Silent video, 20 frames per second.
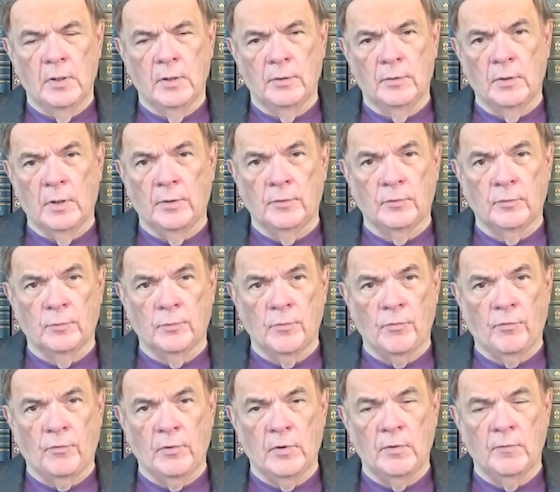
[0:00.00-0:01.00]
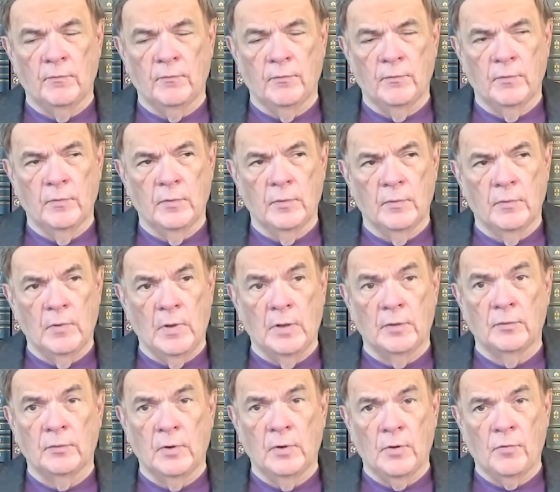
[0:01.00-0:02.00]
not to receive
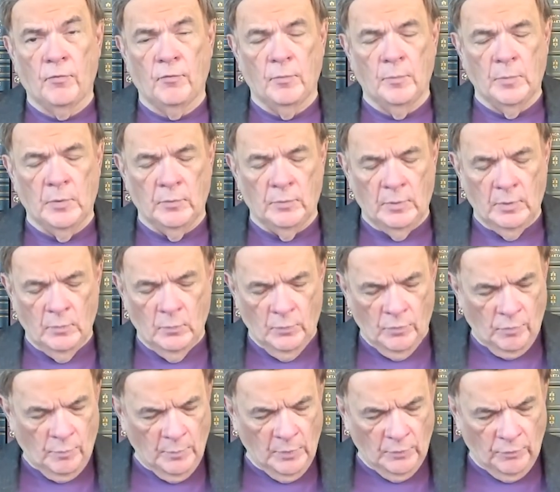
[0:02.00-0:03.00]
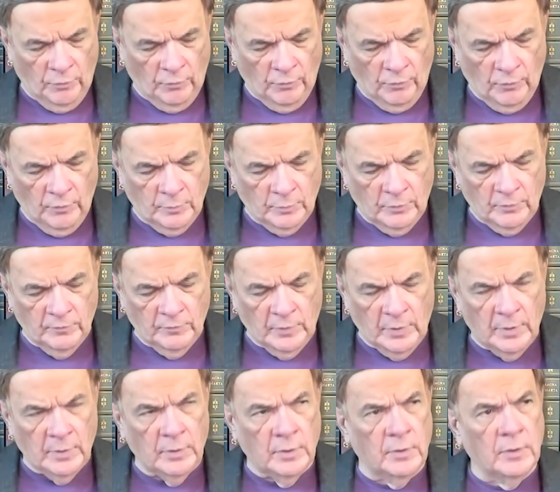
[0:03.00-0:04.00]
that testimony which Moses had
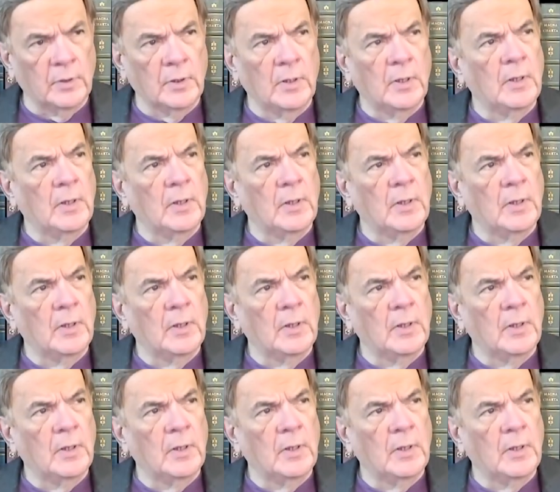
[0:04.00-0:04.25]
provided.